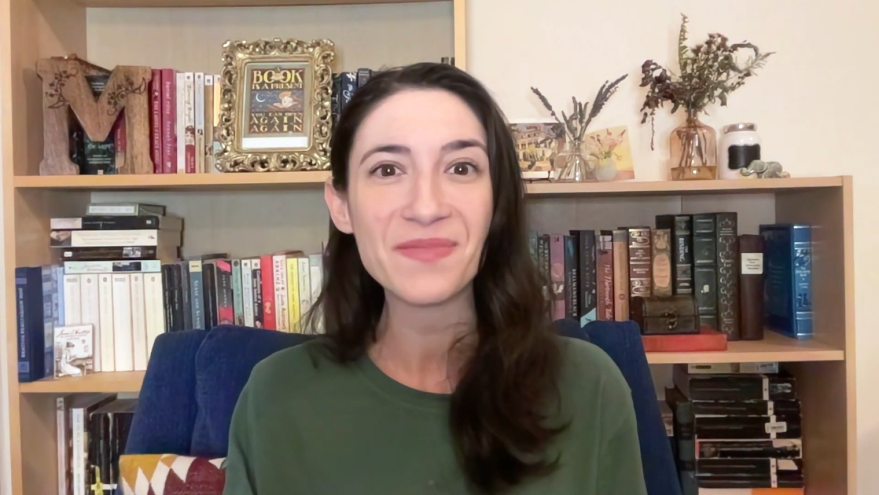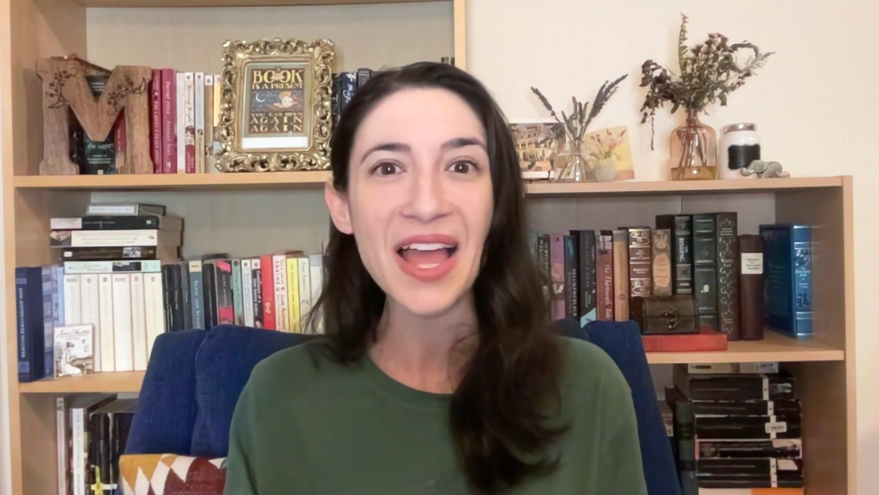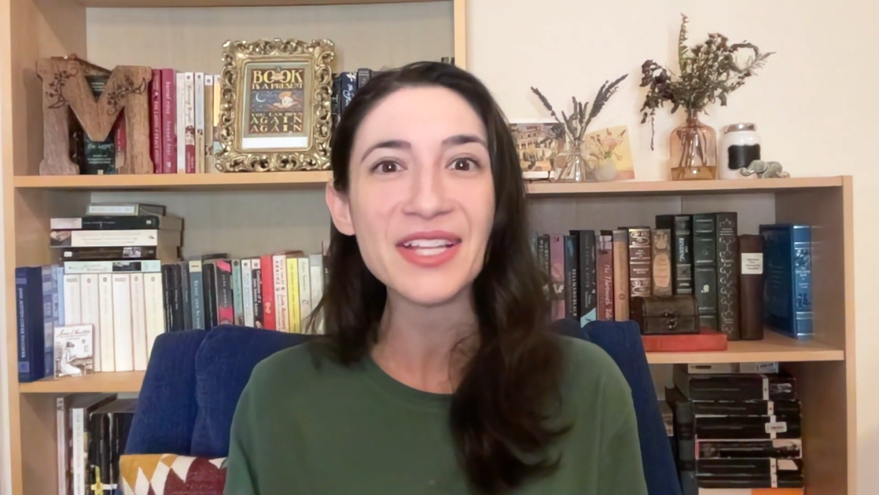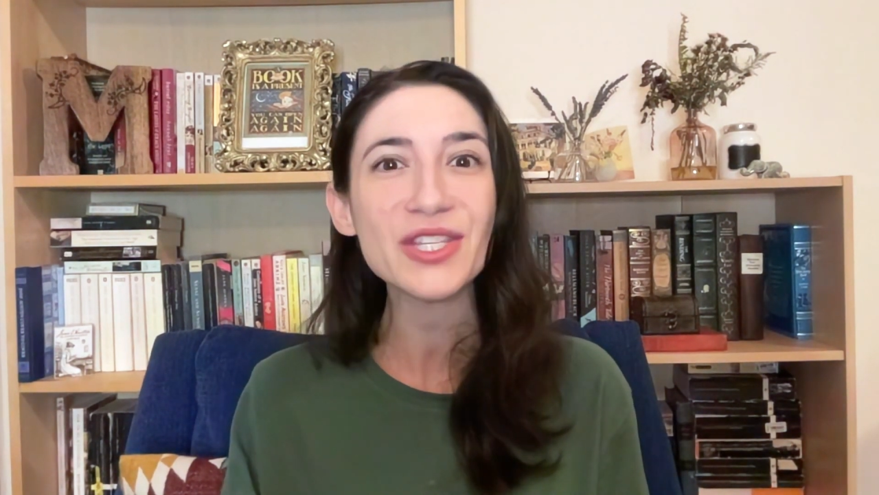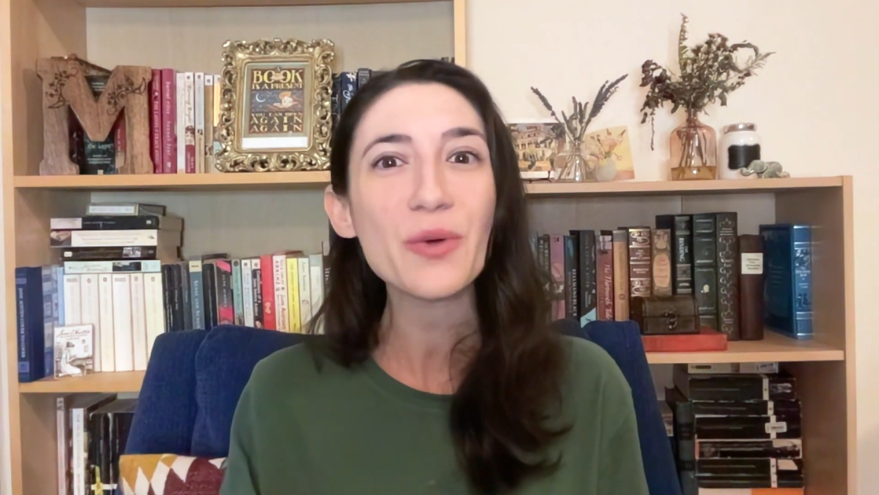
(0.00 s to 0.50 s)

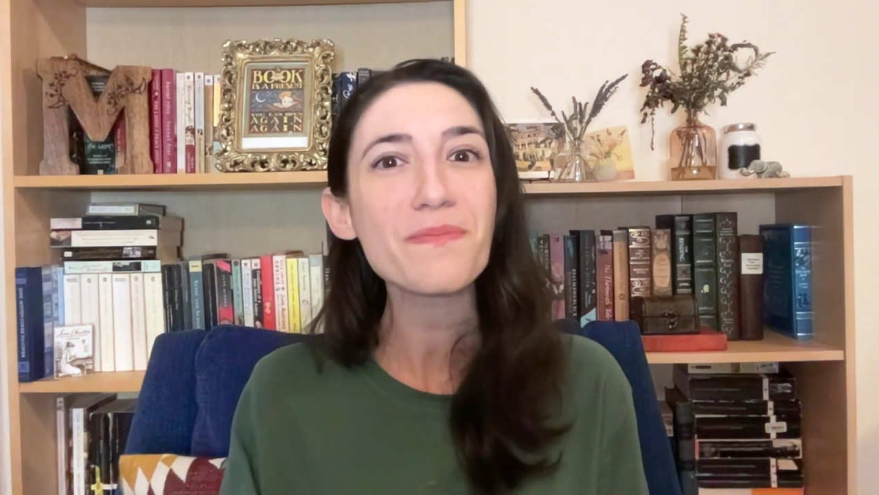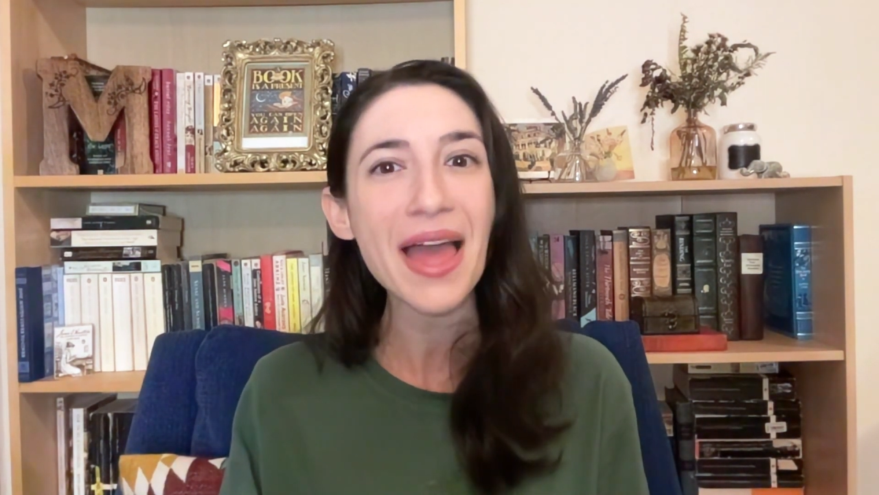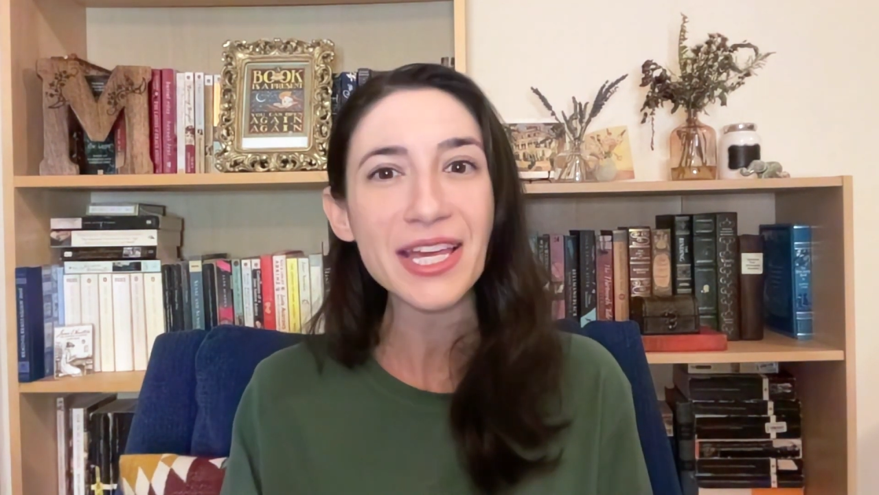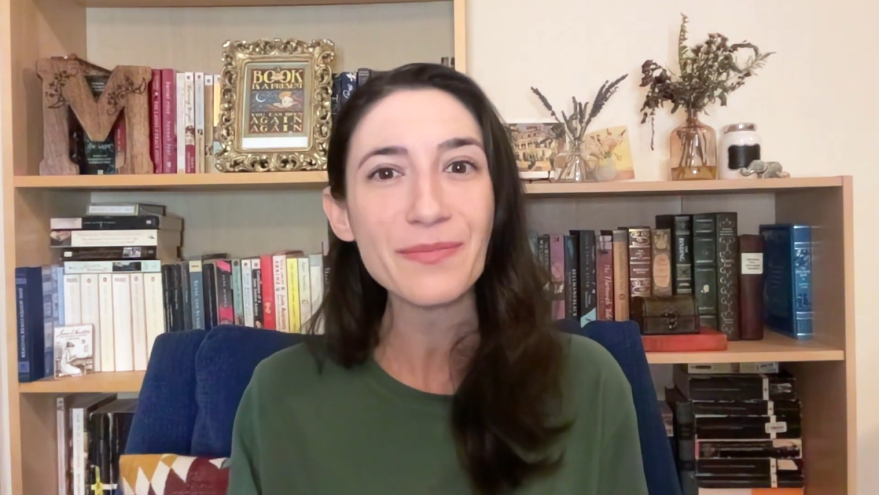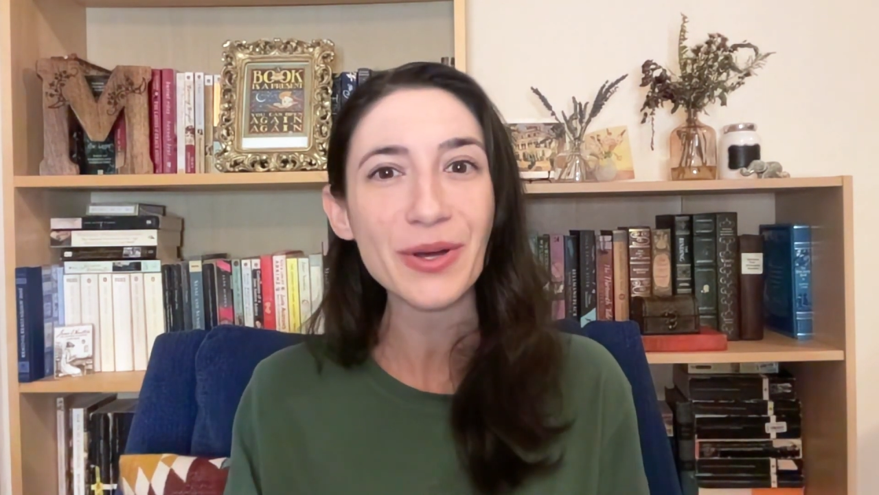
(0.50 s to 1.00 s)
and so
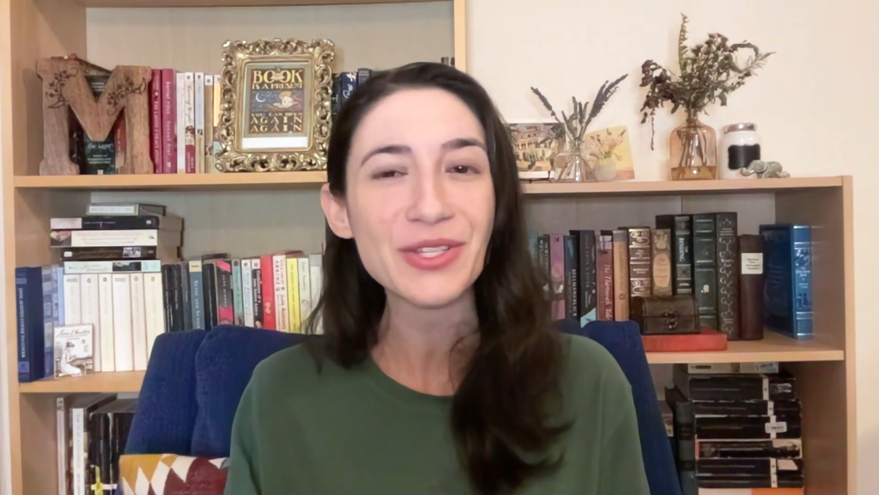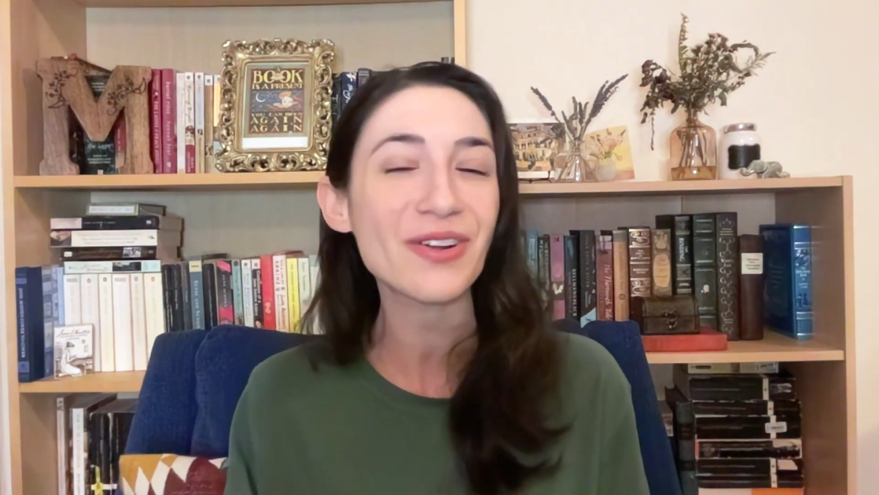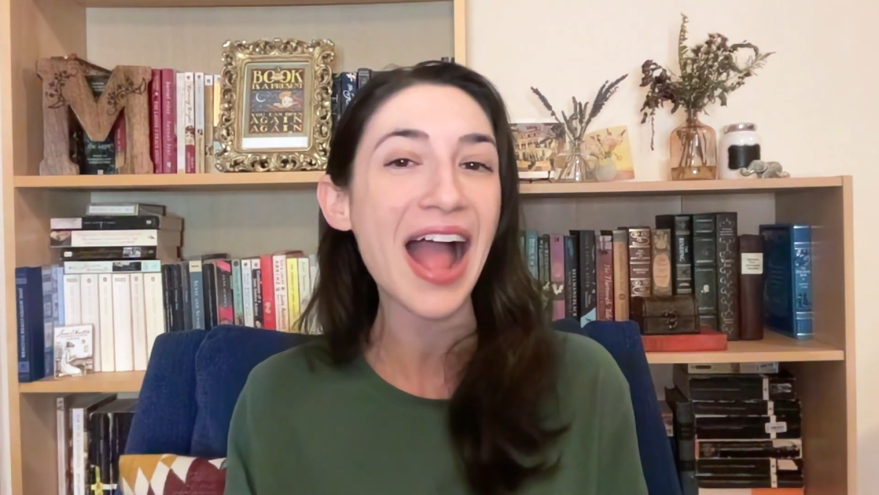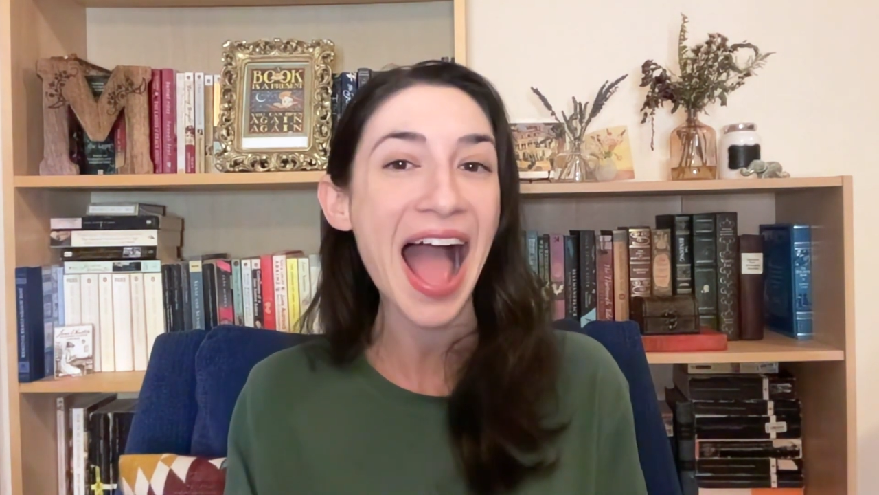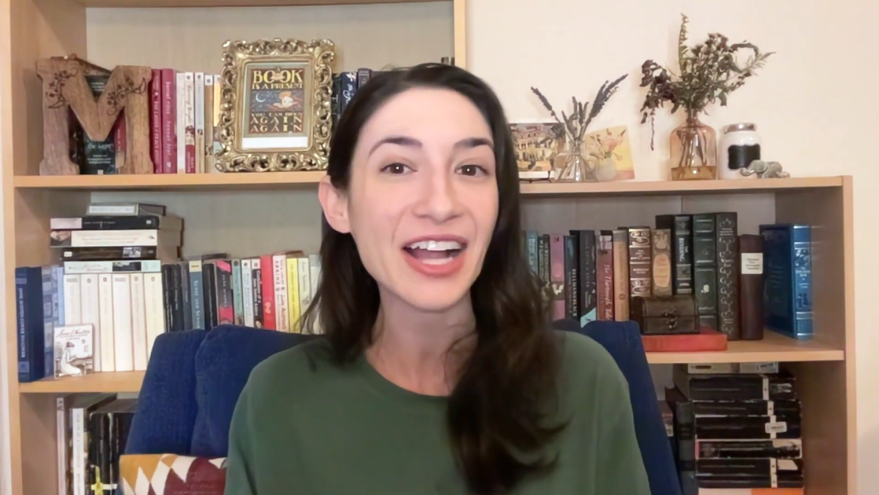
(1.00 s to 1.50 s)
many books
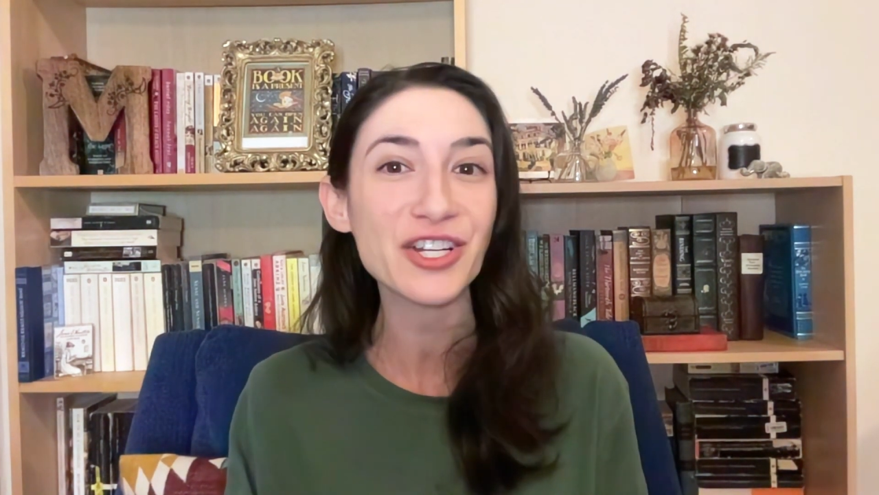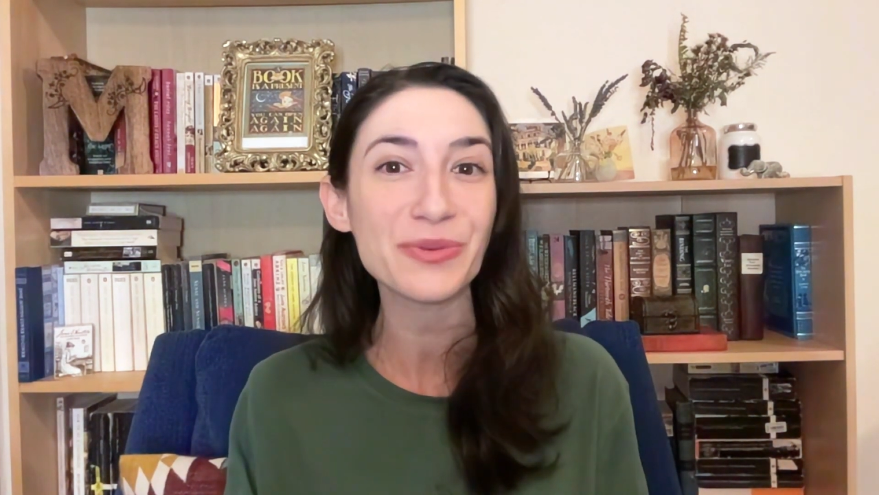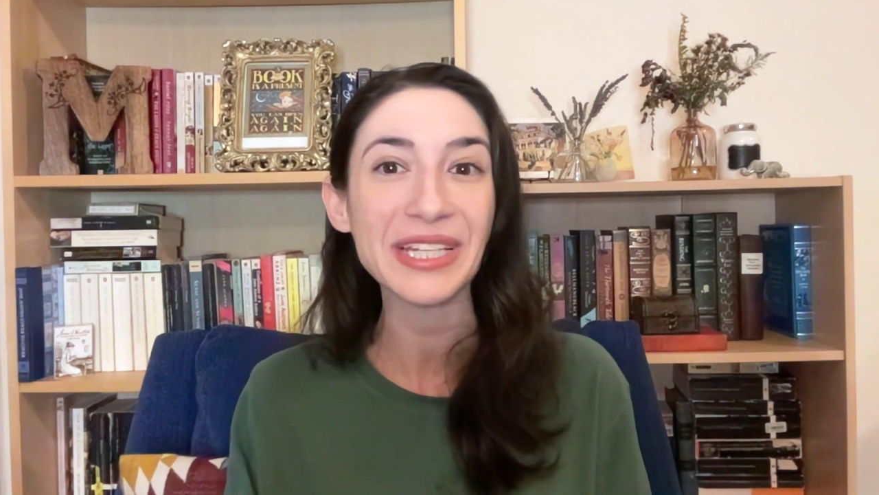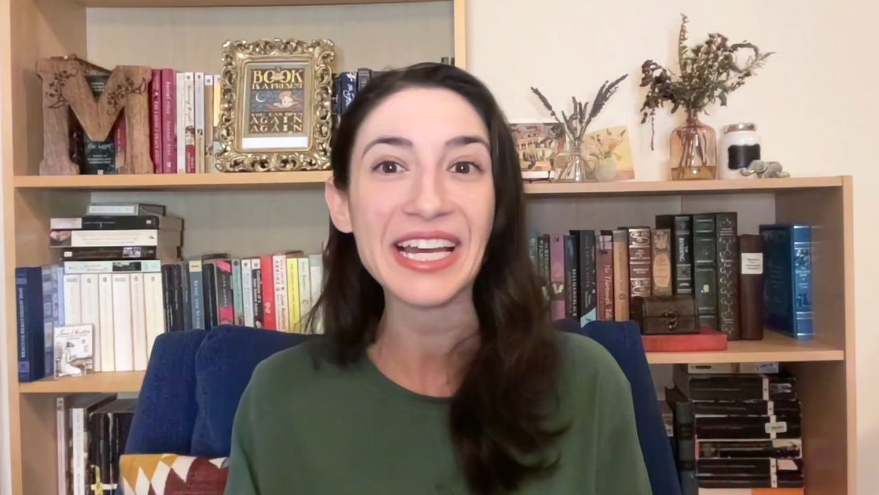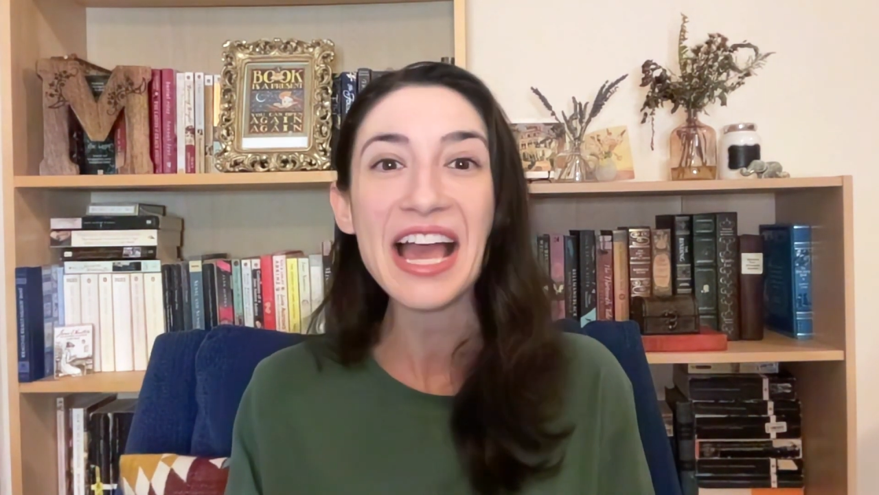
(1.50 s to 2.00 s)
are
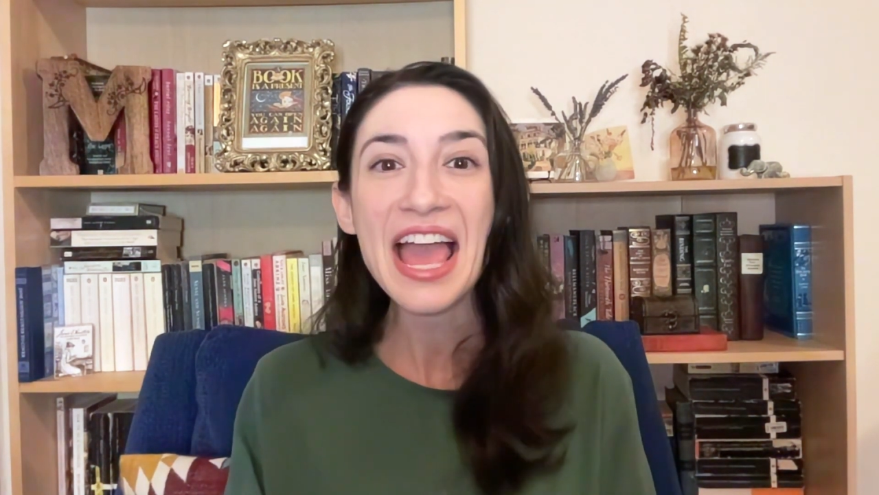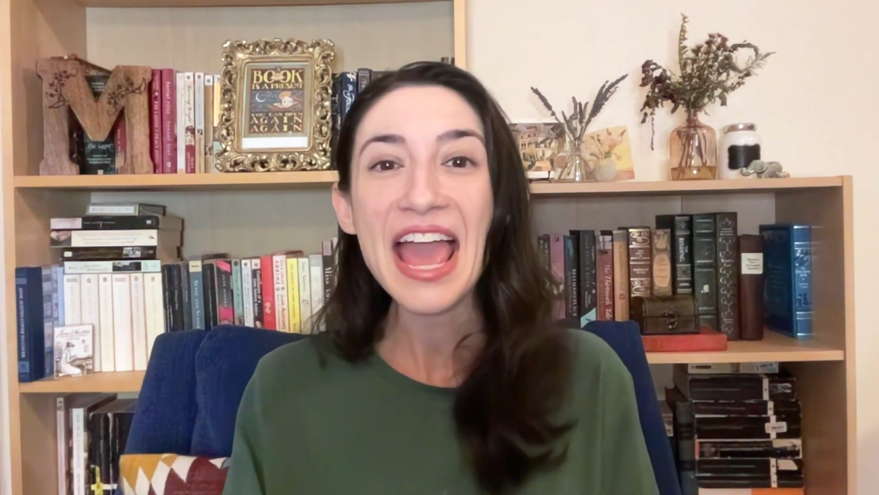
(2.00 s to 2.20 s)
actually